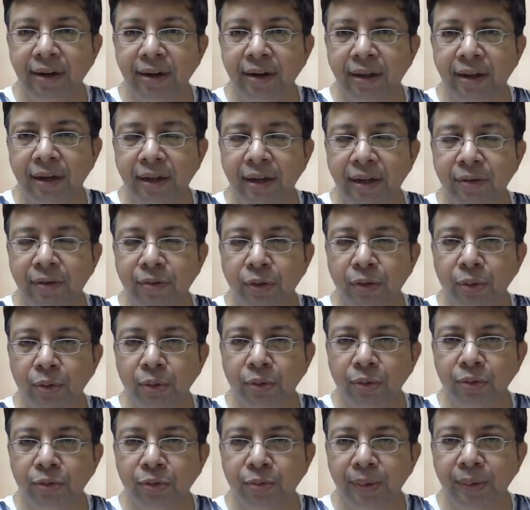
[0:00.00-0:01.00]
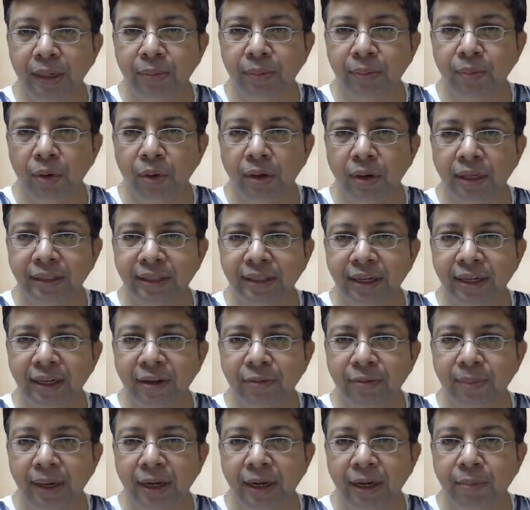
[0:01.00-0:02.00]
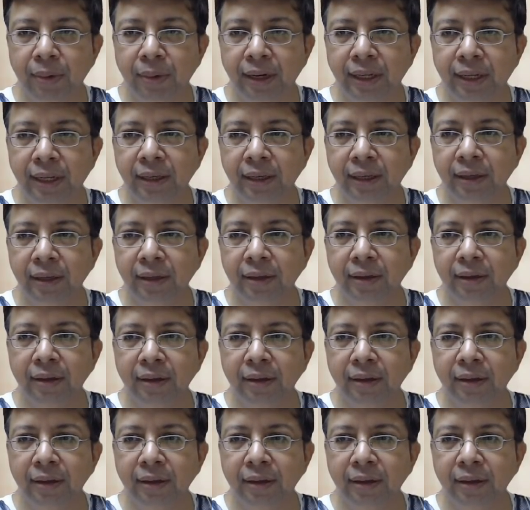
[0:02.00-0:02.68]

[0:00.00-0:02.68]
run, and for those who've been bullish and have made money,